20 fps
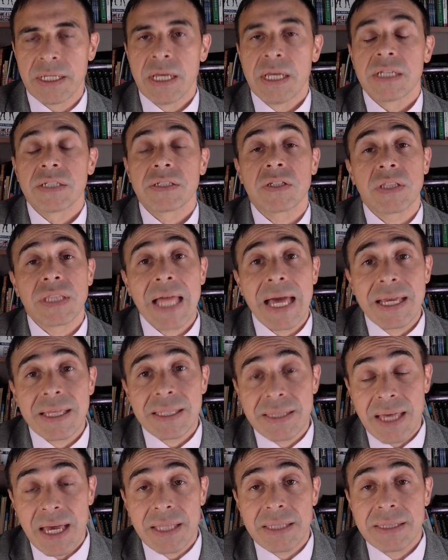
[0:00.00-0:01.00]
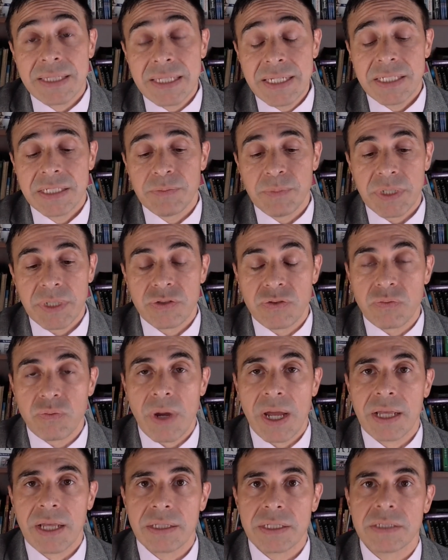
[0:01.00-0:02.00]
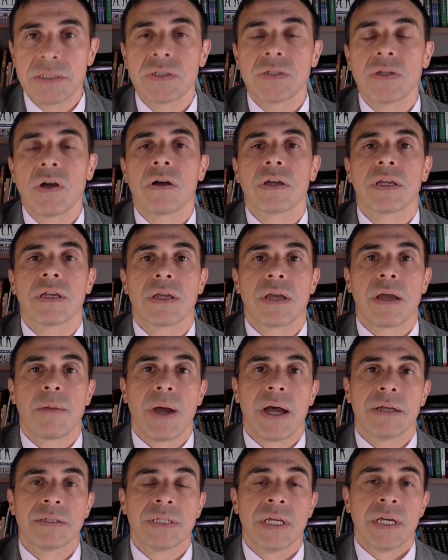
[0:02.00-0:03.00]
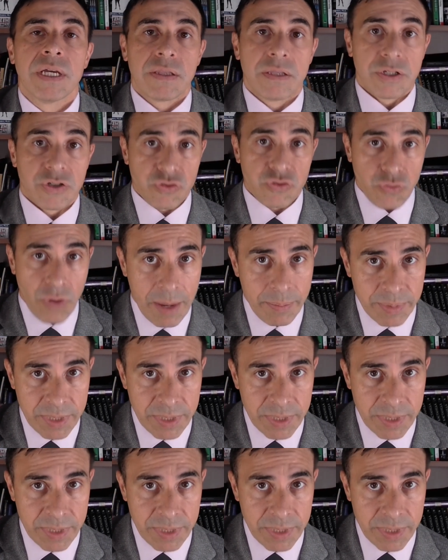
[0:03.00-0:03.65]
So that leads me directly to talking about the trap